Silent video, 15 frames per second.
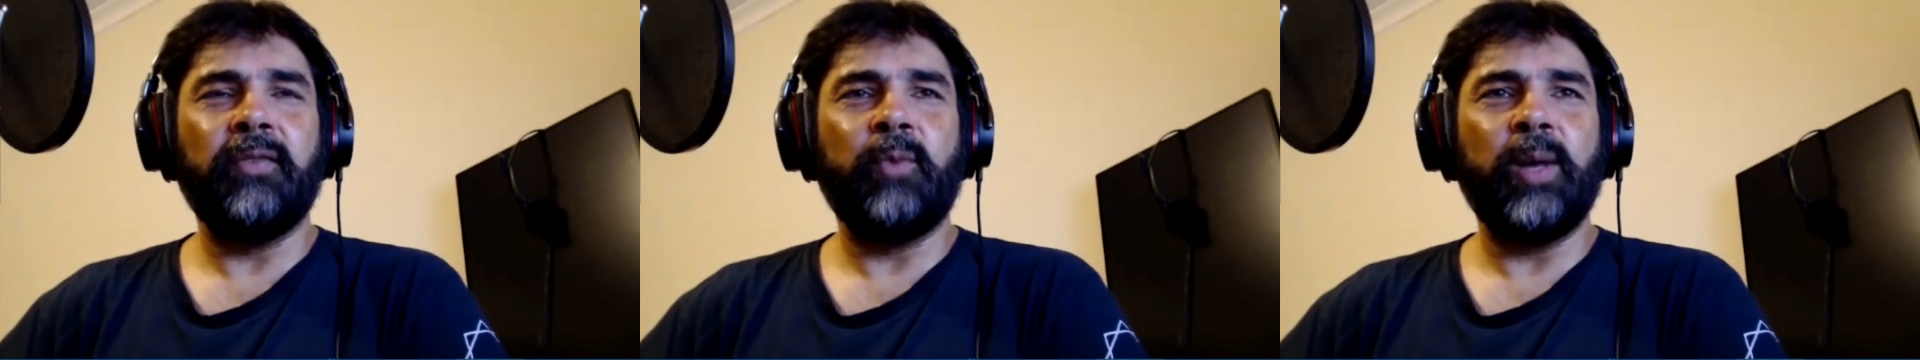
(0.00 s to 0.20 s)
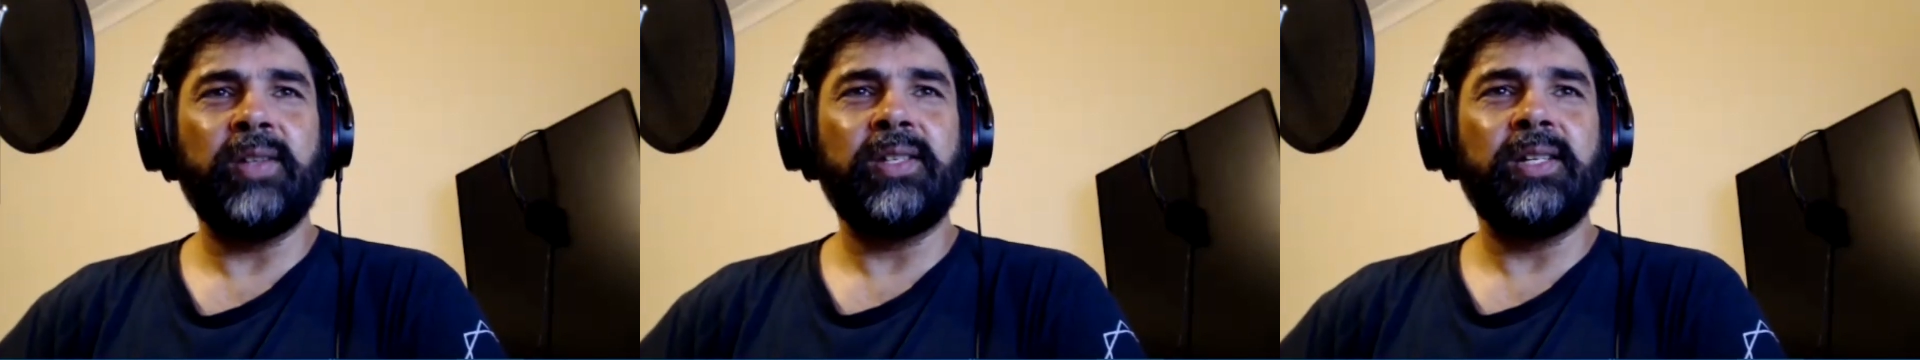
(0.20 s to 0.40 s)

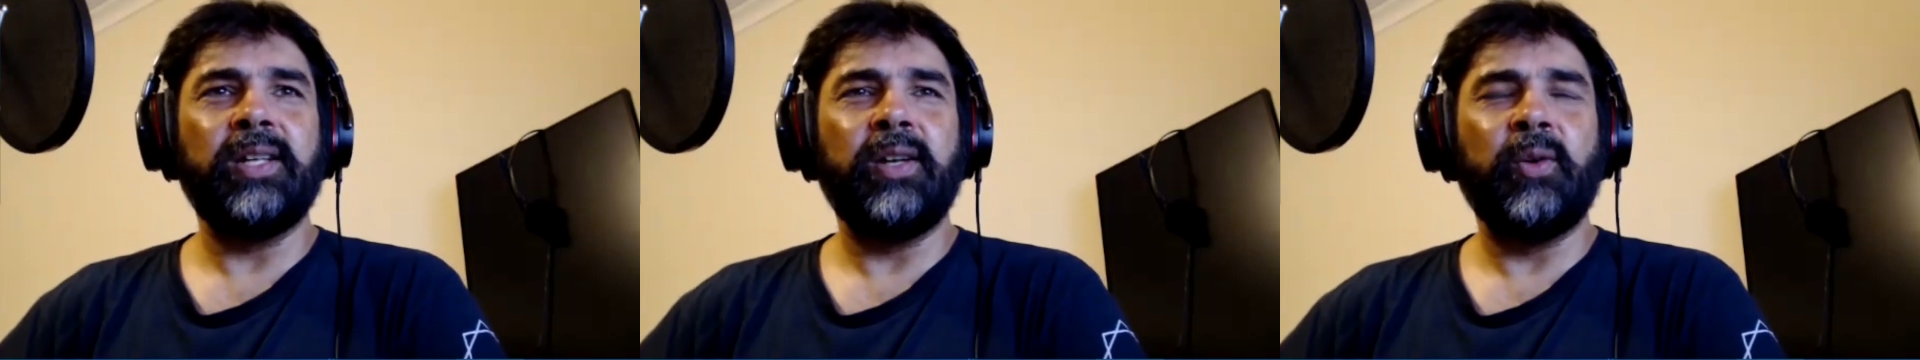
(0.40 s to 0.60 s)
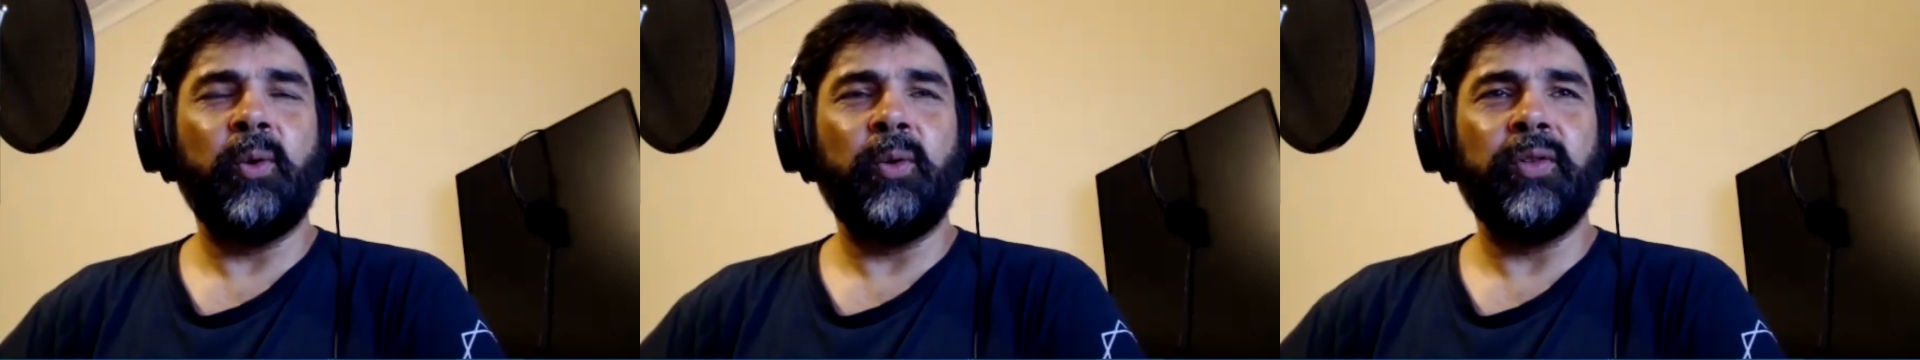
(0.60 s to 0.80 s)
Western
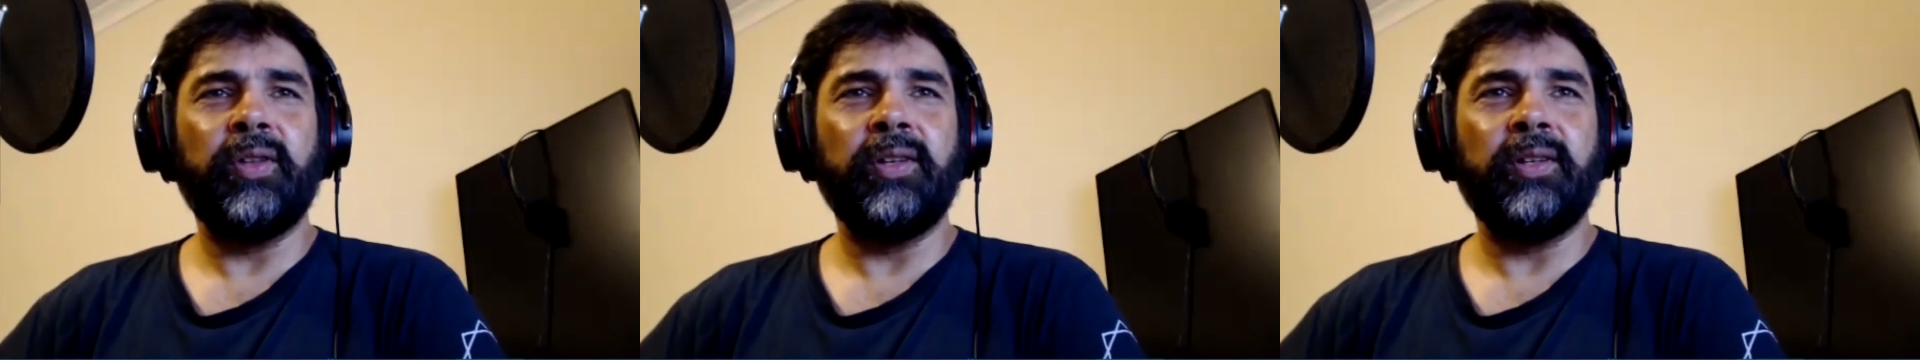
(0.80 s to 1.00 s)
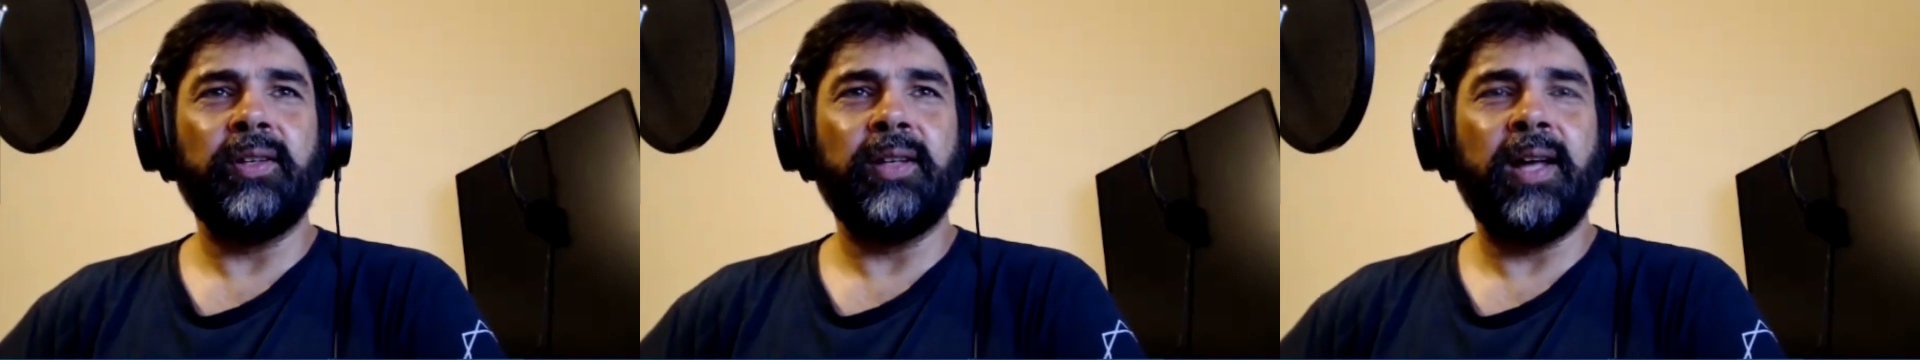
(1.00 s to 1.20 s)
and
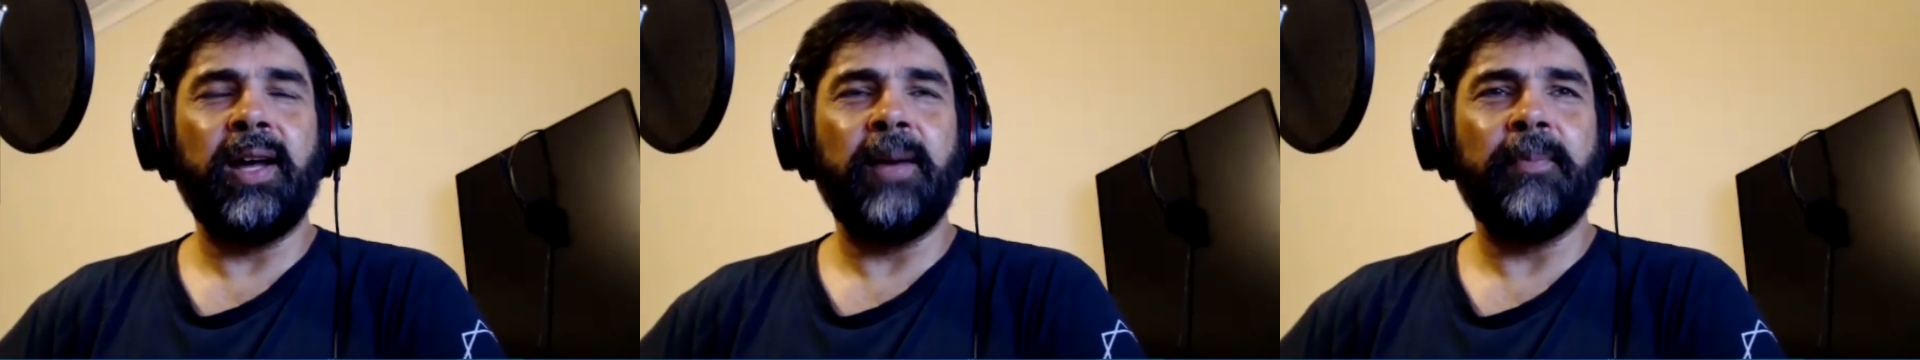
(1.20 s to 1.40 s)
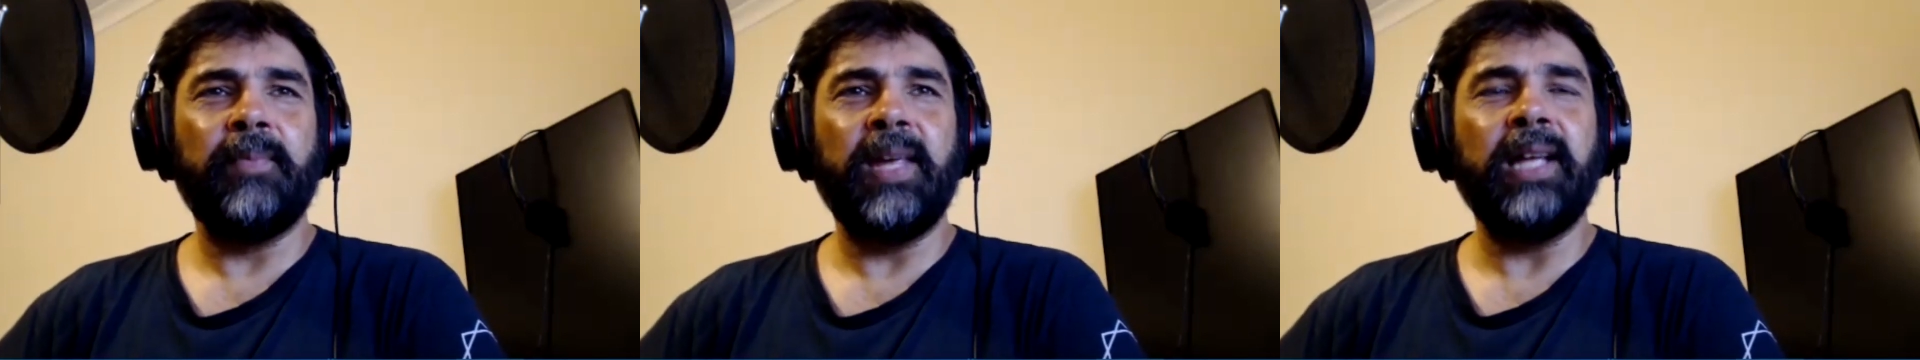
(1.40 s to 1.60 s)
Northern
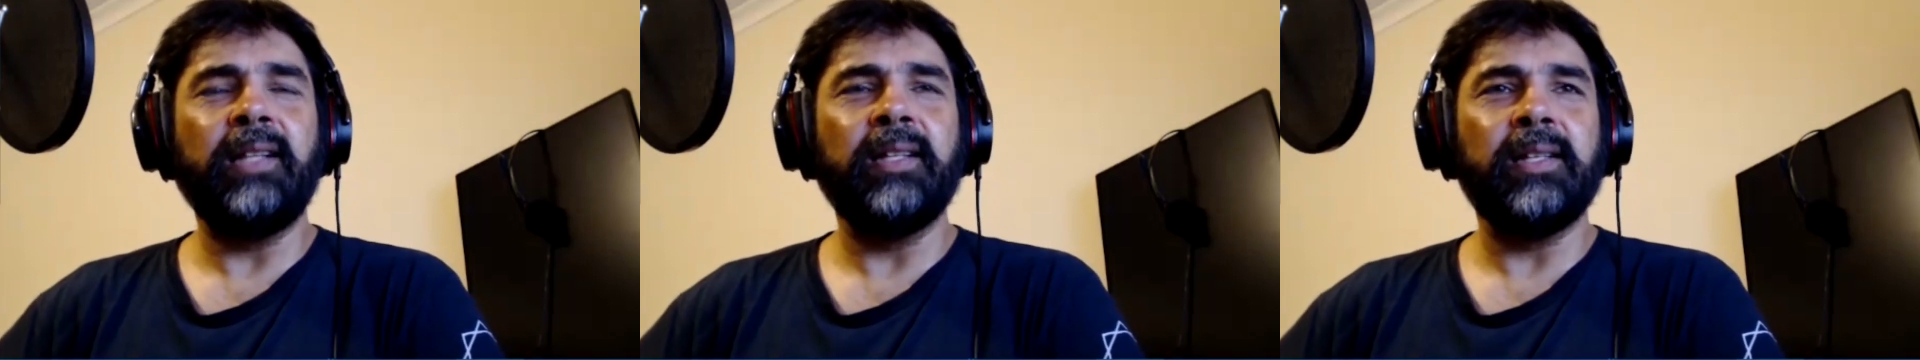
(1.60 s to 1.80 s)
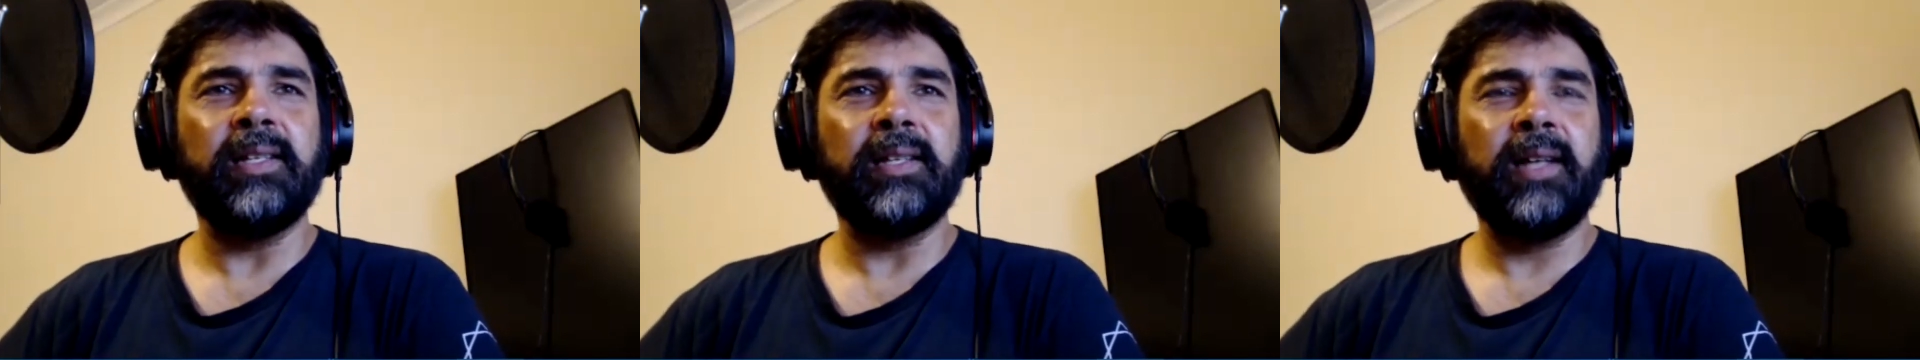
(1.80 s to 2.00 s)

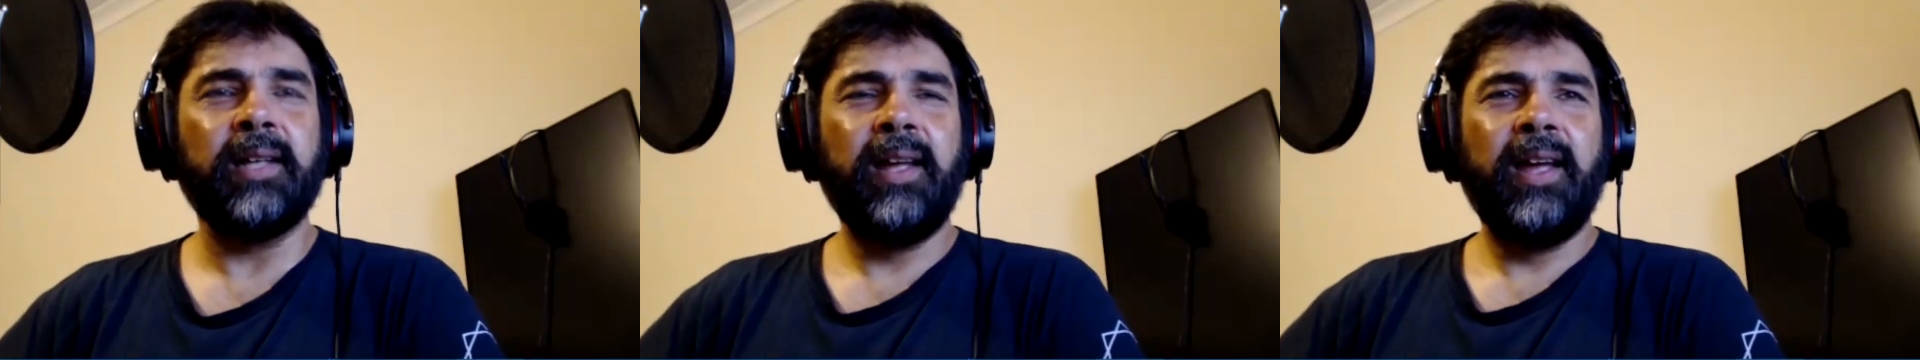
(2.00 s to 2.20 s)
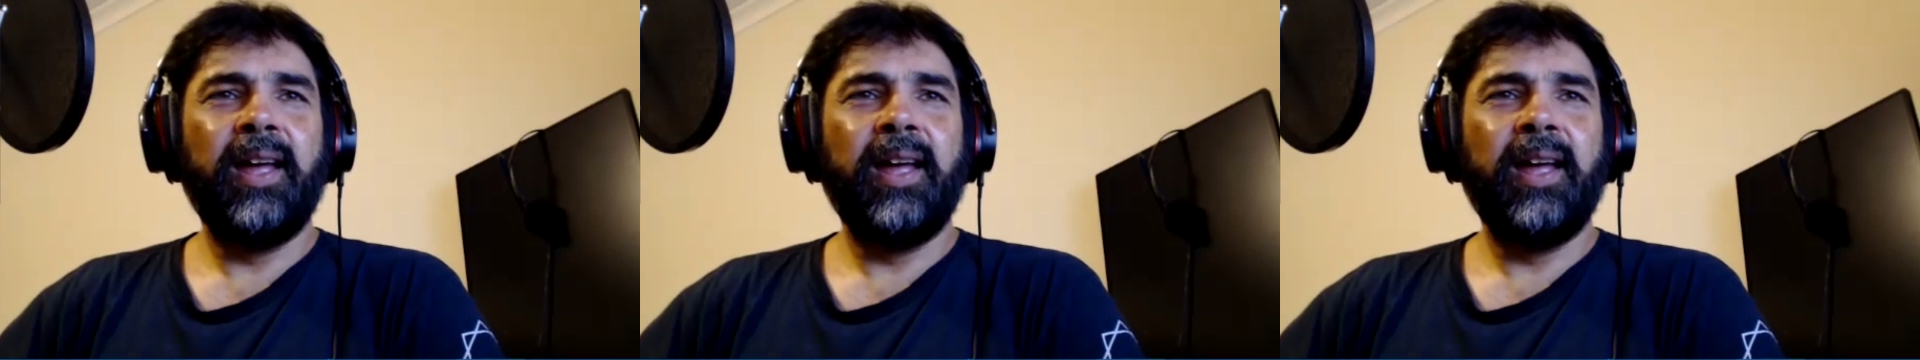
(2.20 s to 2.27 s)
England.